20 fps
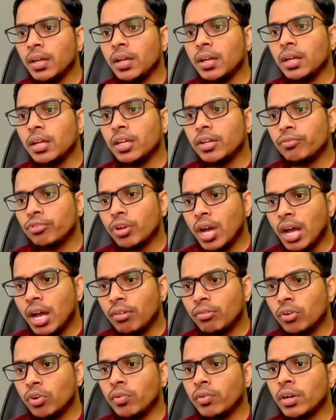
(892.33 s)
if you have
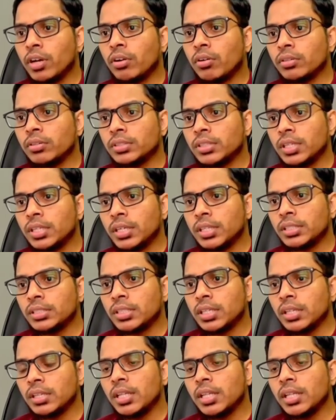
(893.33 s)
over concentration,